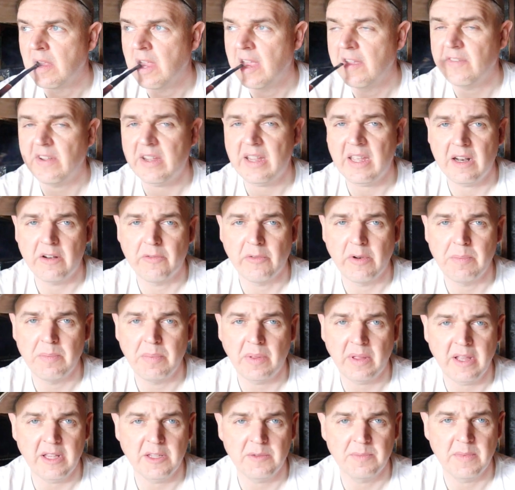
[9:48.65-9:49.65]
If I get a
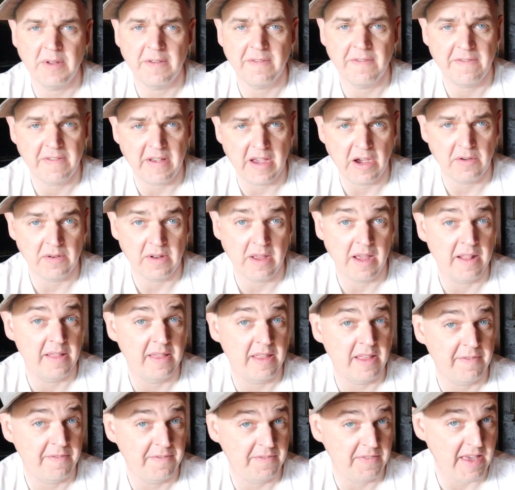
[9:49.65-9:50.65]
replacement fount
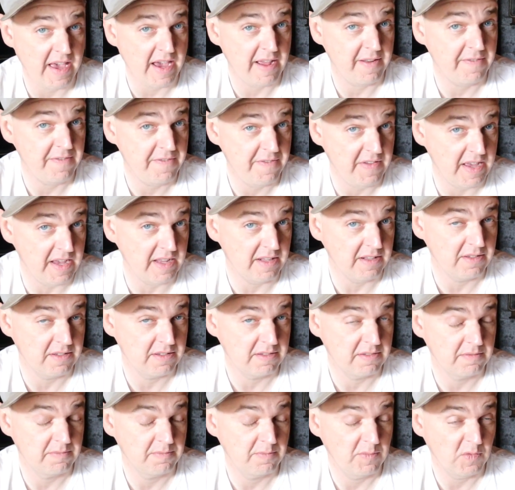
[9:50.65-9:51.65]
and if that
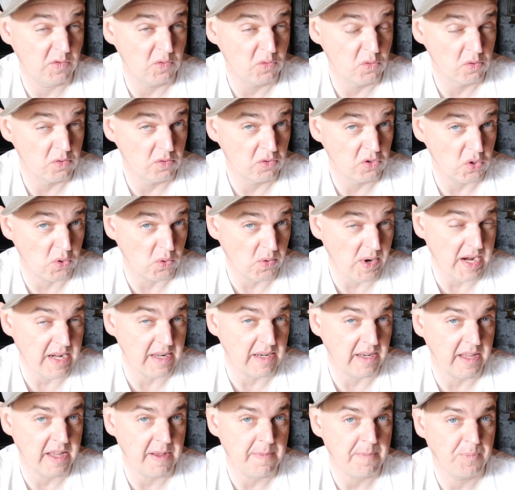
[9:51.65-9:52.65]
fits
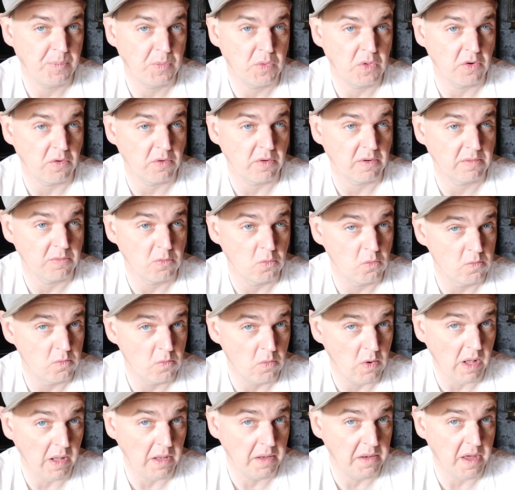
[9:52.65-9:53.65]
correctly or
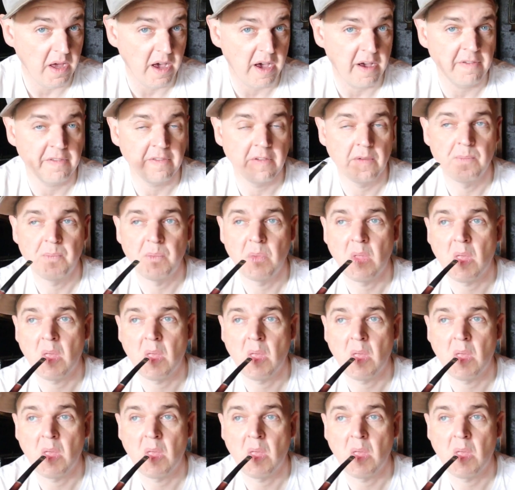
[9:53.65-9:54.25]
well enough,